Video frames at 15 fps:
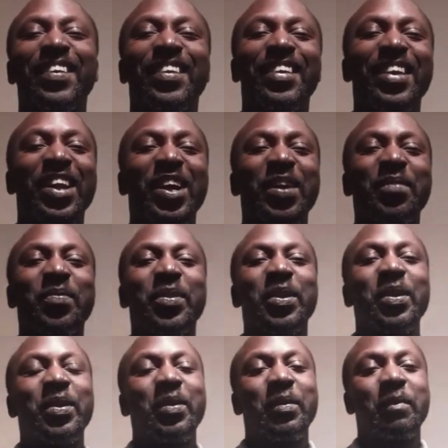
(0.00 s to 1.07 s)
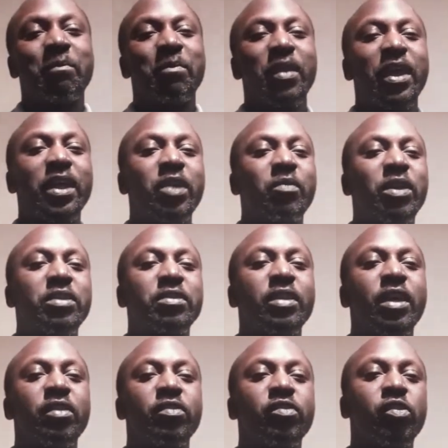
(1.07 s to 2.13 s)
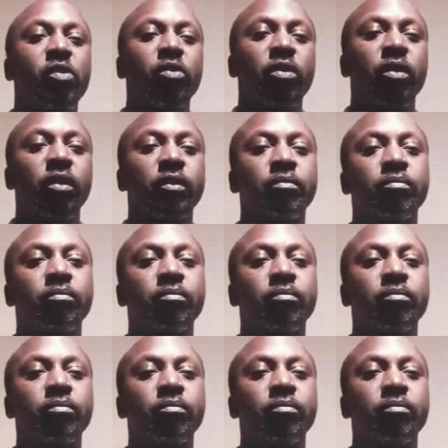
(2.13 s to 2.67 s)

Yeah. Anyway, today's joke.